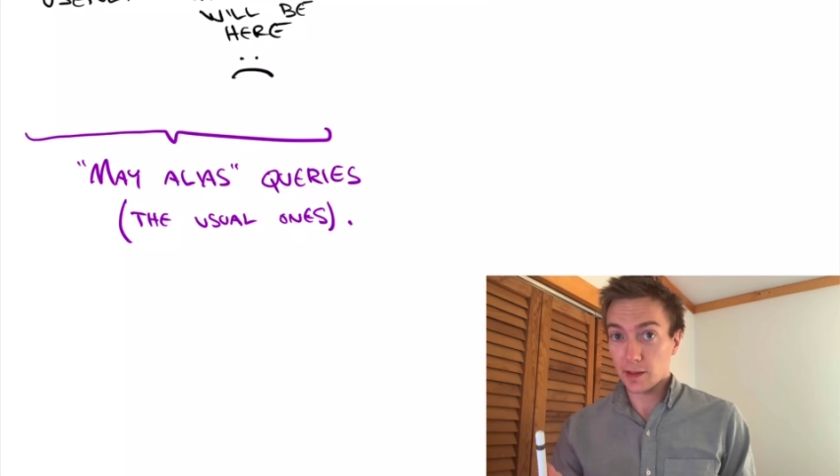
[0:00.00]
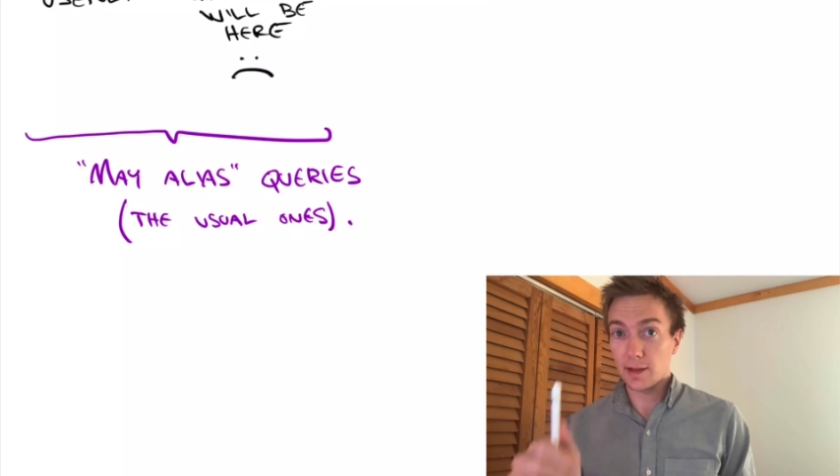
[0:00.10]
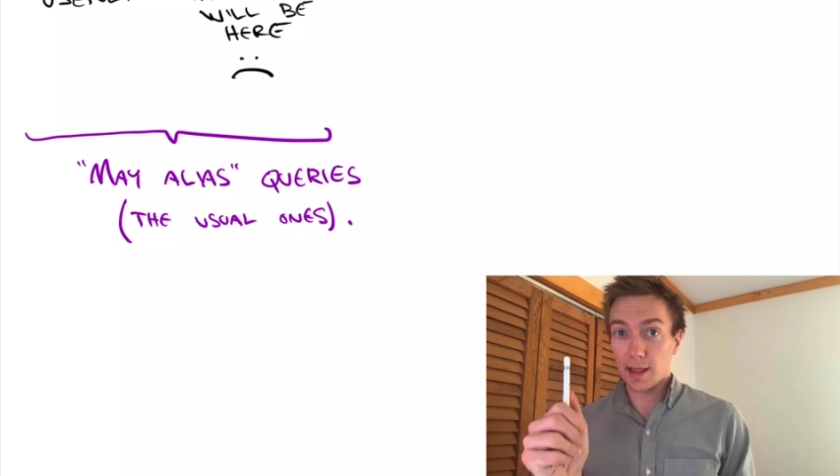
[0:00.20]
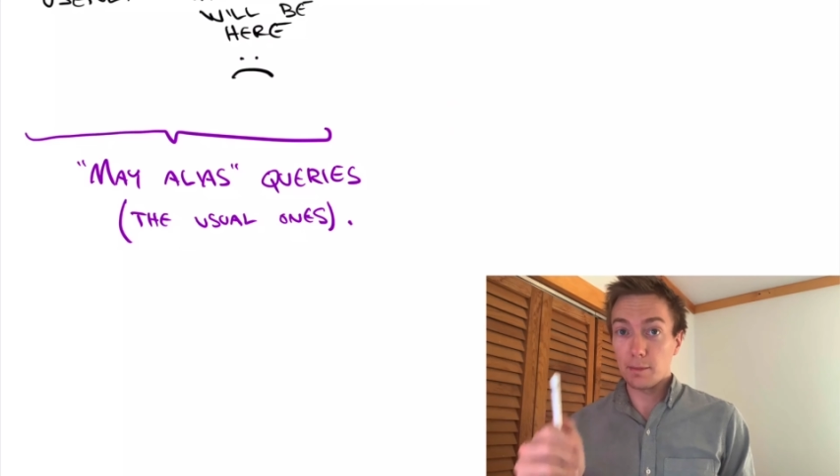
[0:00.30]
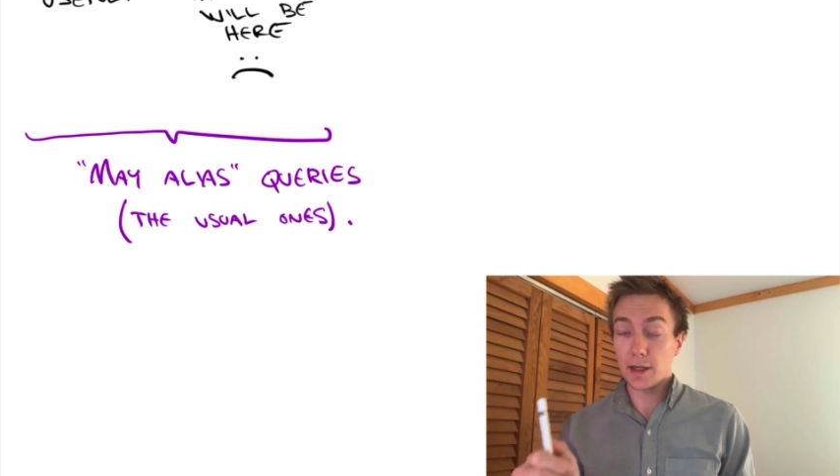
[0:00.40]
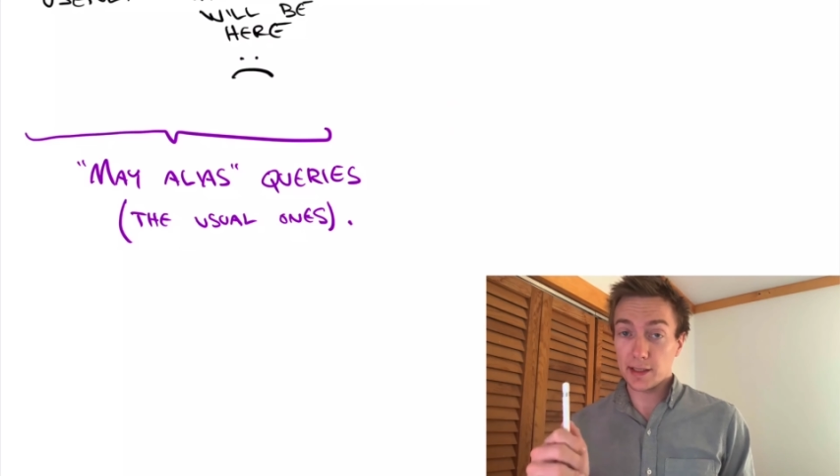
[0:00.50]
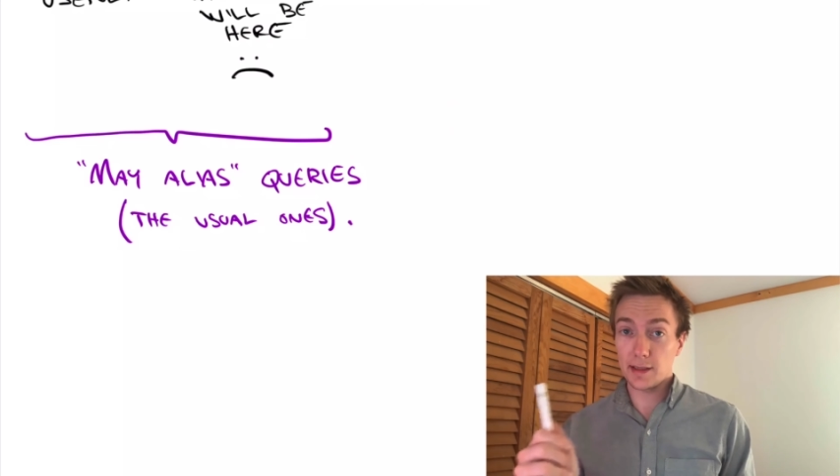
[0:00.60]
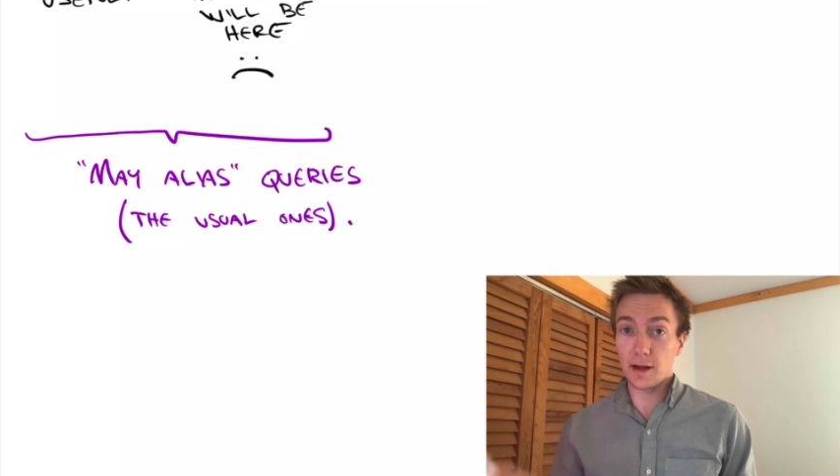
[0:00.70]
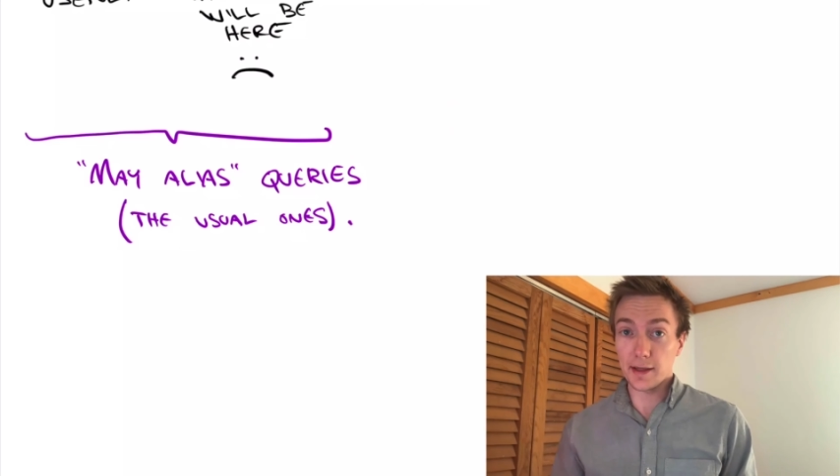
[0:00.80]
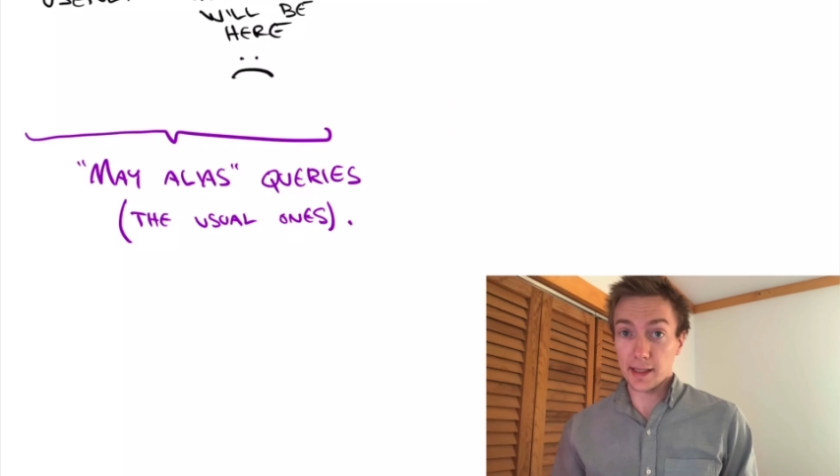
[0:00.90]
that they must
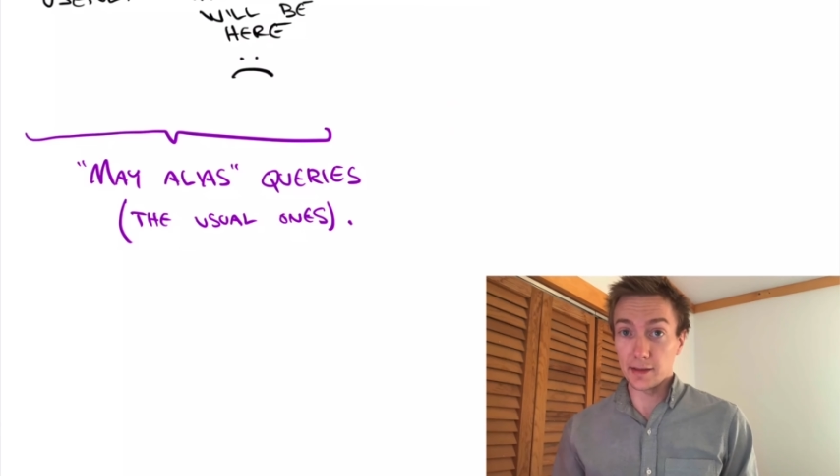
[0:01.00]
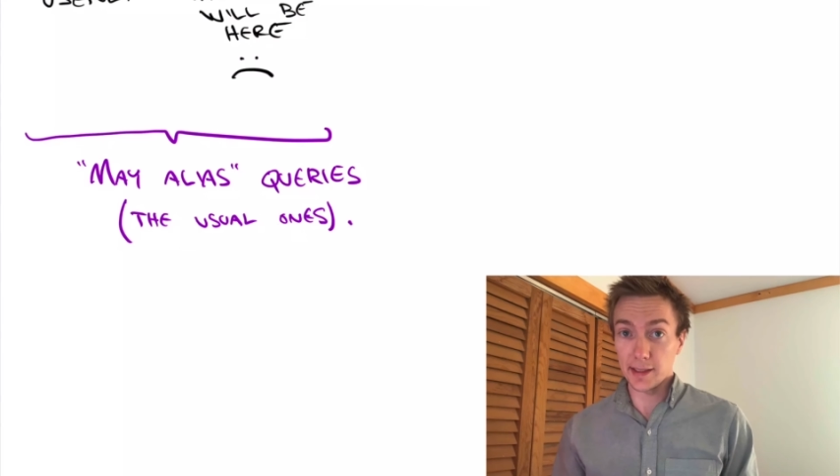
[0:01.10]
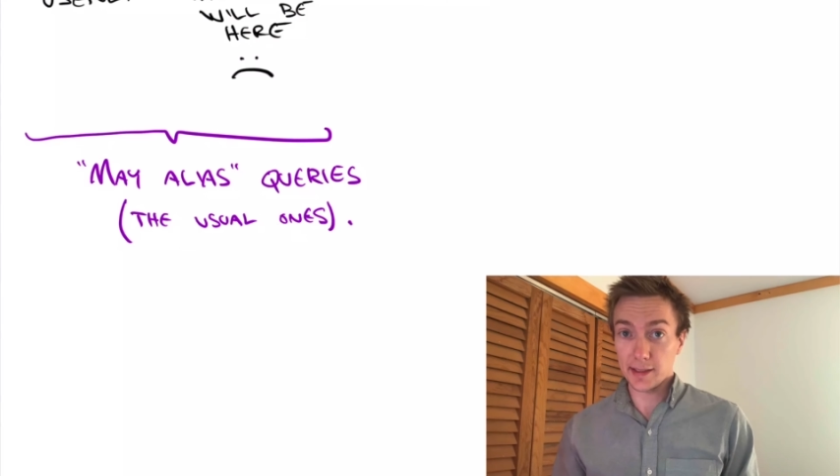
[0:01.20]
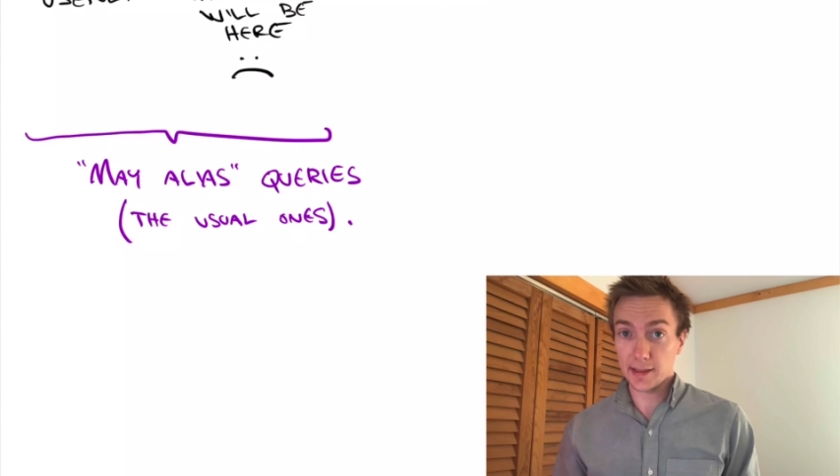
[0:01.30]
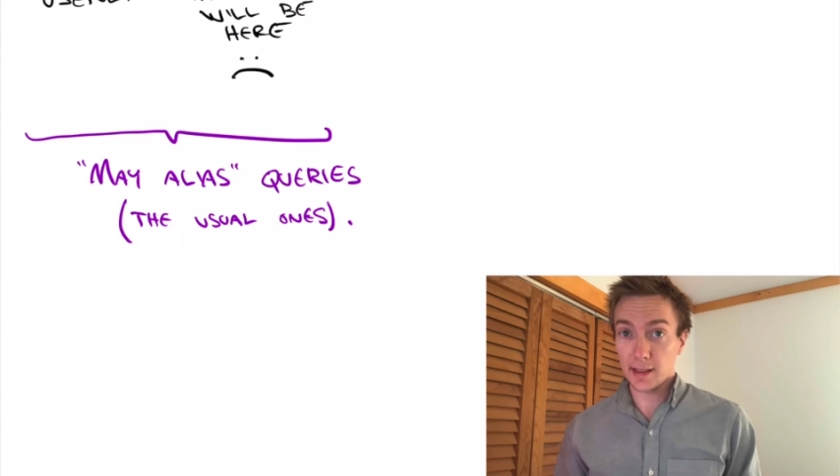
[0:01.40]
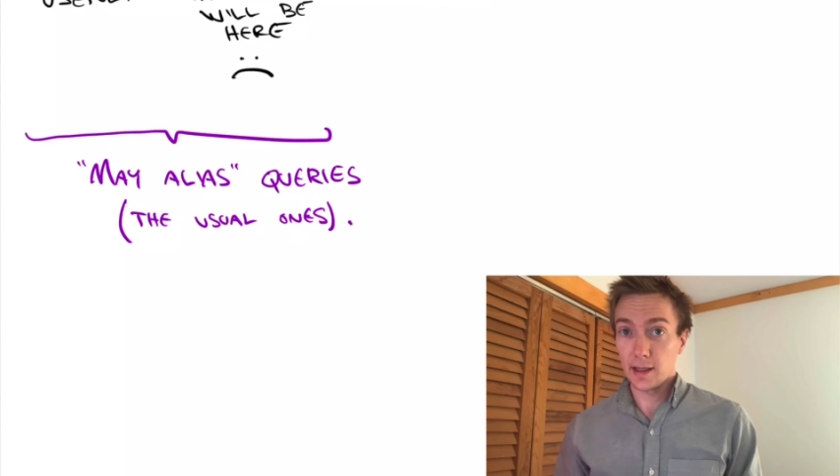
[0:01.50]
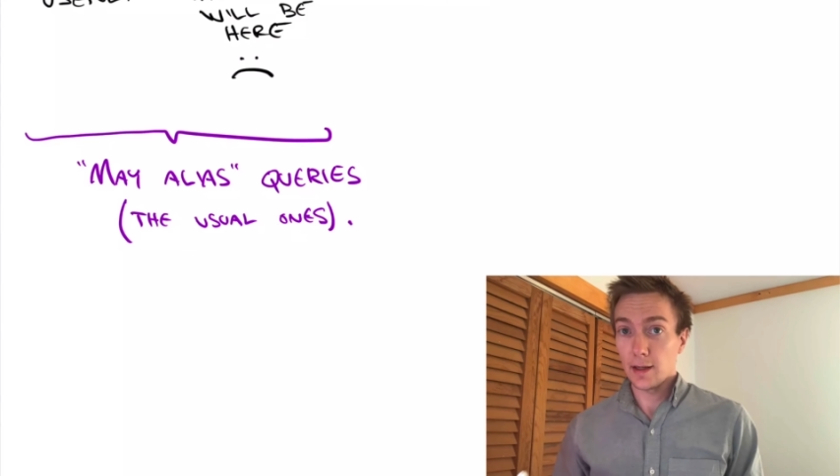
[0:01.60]
not alias.